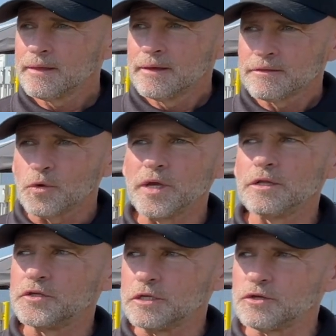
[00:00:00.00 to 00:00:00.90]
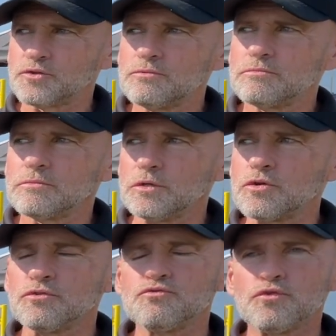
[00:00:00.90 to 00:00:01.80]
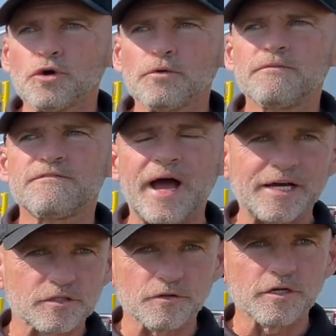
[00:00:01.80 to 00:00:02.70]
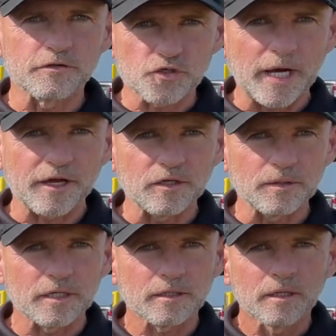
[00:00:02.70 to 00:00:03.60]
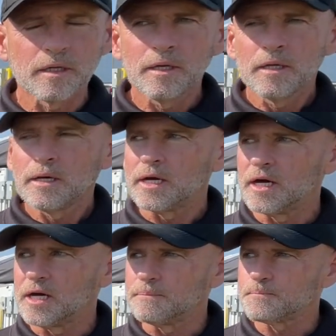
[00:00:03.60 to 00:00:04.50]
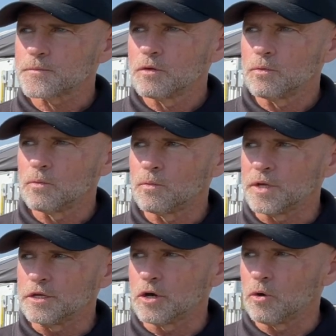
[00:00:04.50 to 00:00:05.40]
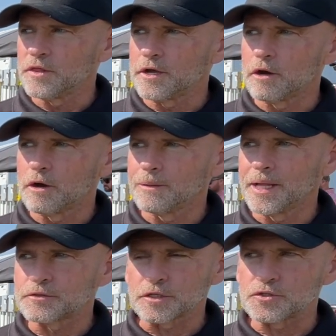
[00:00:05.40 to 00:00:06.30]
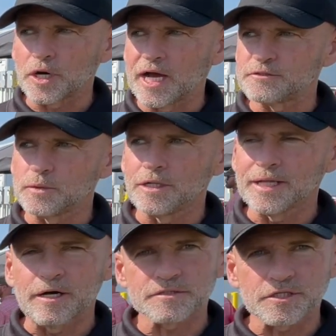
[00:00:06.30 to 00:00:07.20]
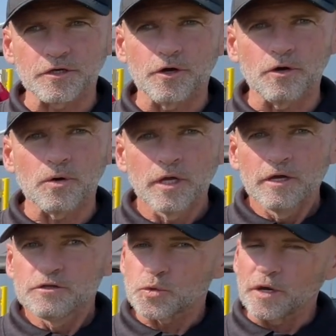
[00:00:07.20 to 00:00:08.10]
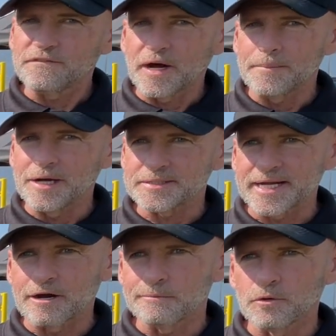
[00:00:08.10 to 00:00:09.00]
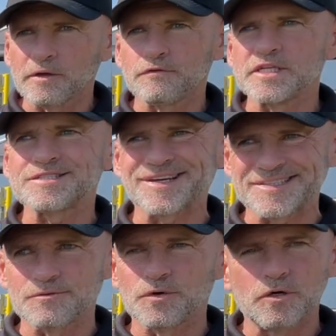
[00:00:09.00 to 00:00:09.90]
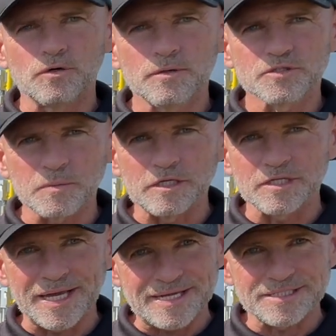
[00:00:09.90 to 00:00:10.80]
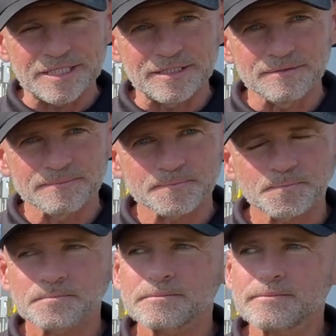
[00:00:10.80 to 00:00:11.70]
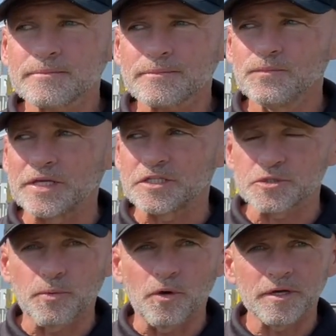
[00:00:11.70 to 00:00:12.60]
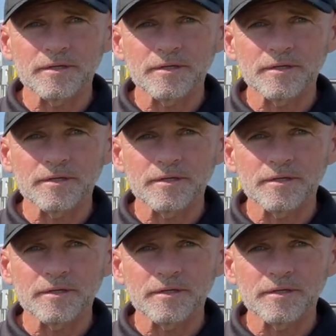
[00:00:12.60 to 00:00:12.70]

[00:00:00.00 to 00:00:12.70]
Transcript: The wheeled unit, you can road faster than the track unit. Um, we know that our electric drives will allow us to go 25 miles an hour, but we've restricted road speed to 18 at this point.